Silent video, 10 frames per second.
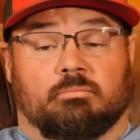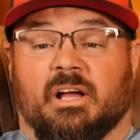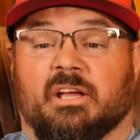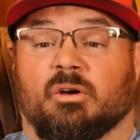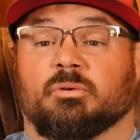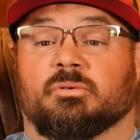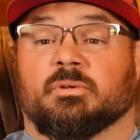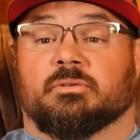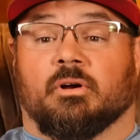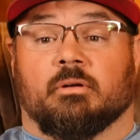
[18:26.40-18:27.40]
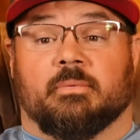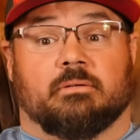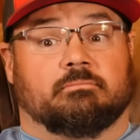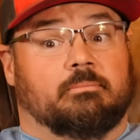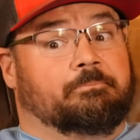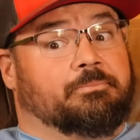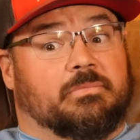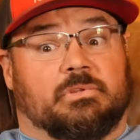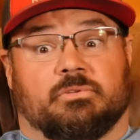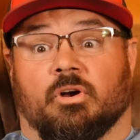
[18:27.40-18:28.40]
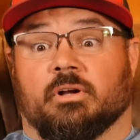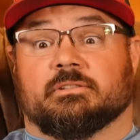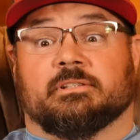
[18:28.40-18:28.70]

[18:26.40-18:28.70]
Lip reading: might go to a tournament, target